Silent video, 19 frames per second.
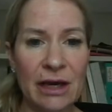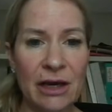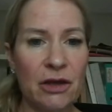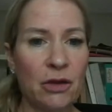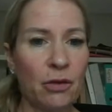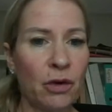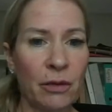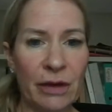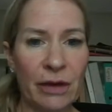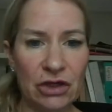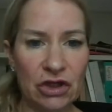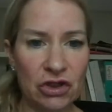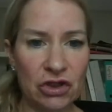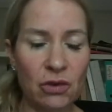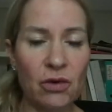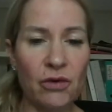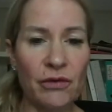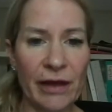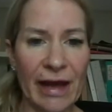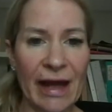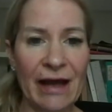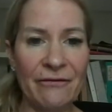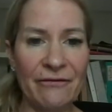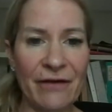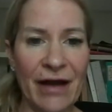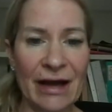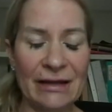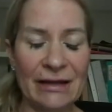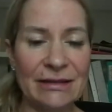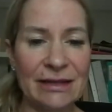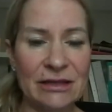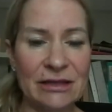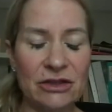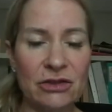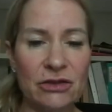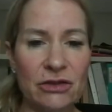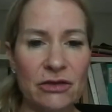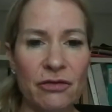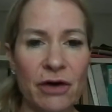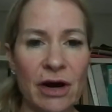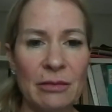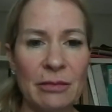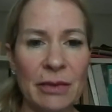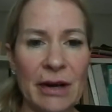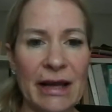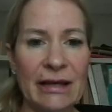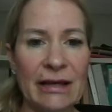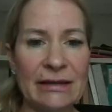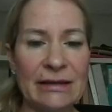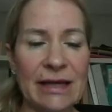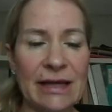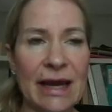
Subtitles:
you want to make sure they have access to the right place.